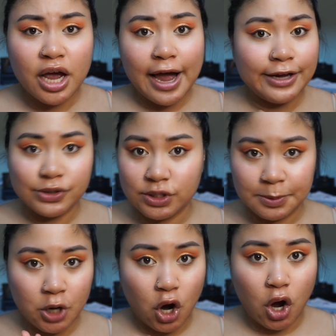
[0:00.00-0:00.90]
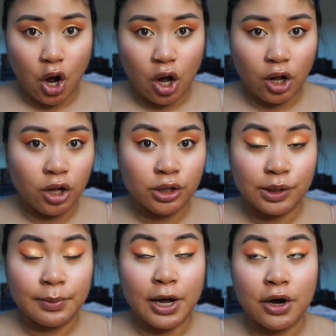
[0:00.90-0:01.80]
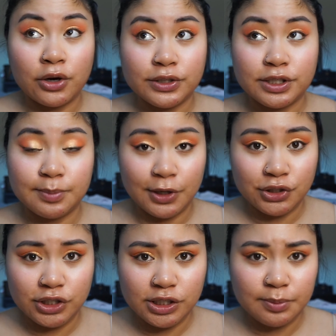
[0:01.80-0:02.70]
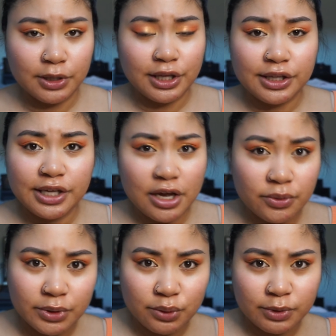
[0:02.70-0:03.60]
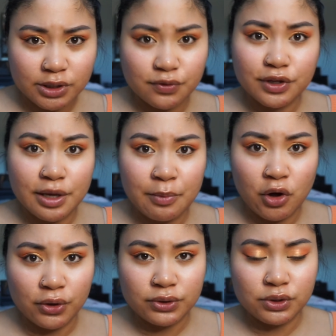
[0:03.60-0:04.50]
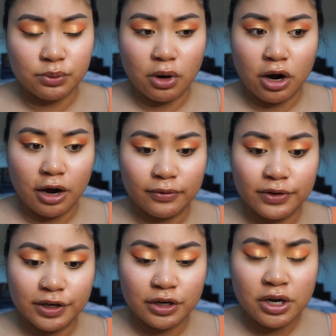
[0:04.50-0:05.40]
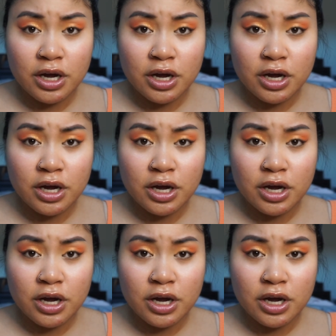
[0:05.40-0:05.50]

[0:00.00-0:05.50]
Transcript: I used to be all about sponges, but lately I don't really reach for them all too often.